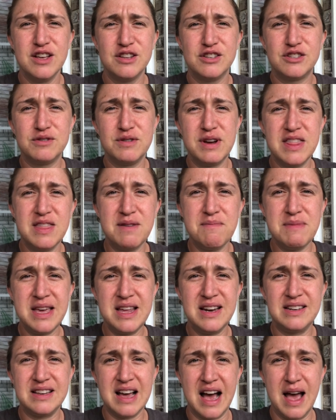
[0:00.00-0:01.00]
So in the
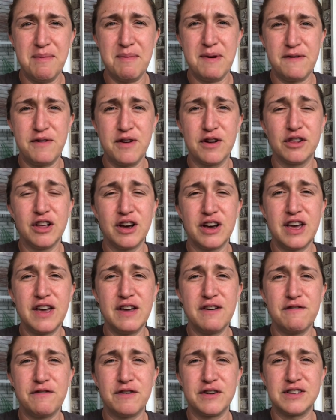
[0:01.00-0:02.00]
meantime, if you're
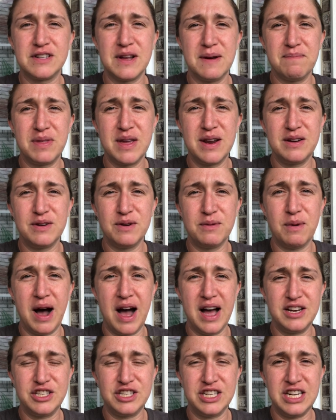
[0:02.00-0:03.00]
looking for something to
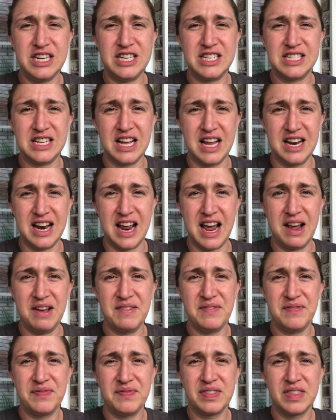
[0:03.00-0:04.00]
watch each Sunday,